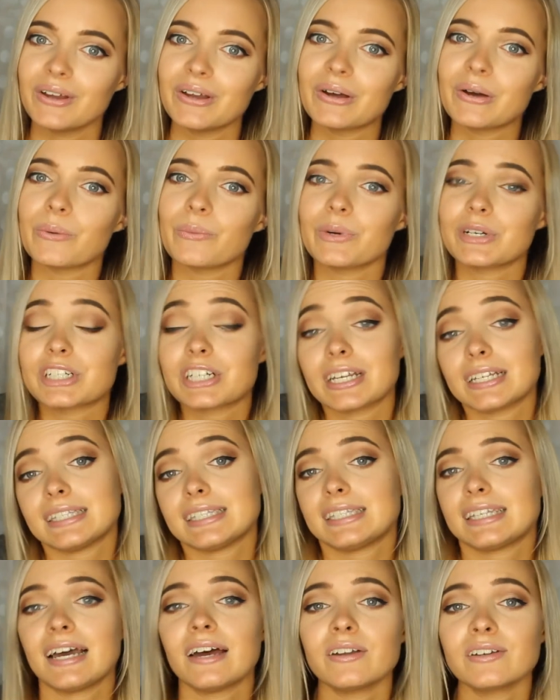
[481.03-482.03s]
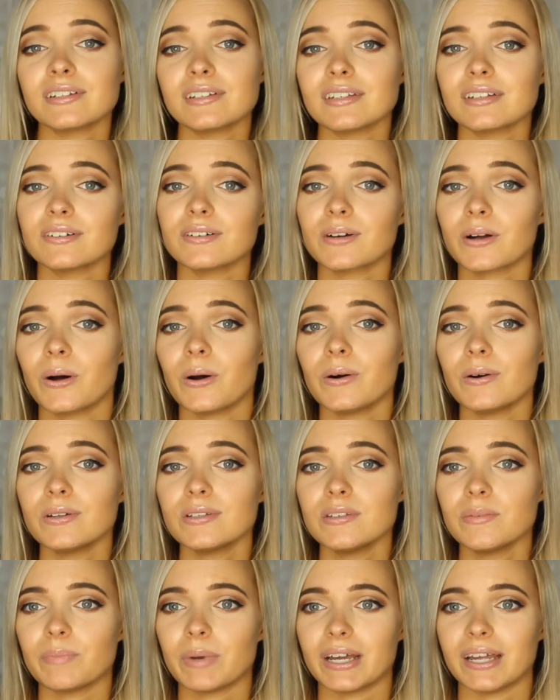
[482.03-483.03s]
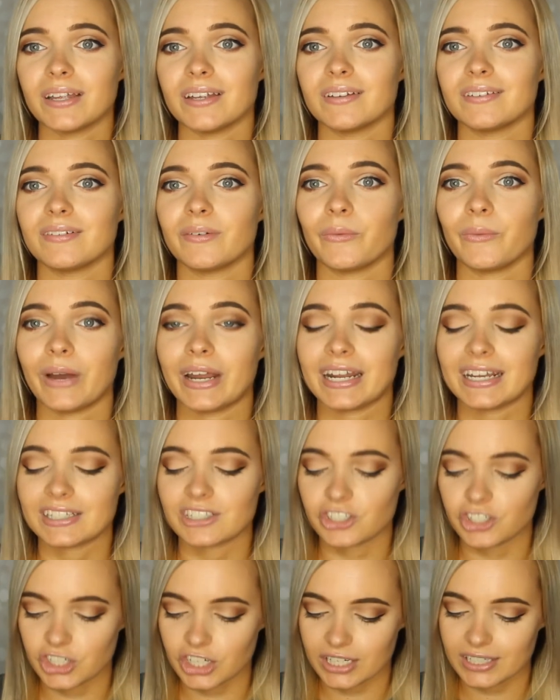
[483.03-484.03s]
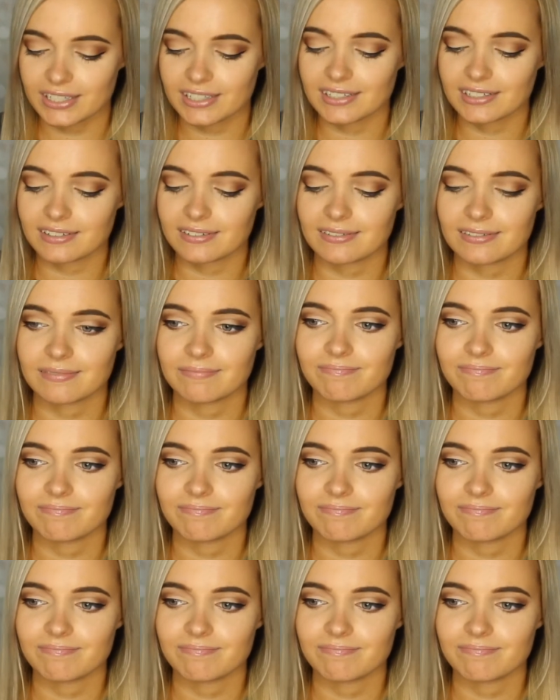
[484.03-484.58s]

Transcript: which can sound a little cold, but when it's just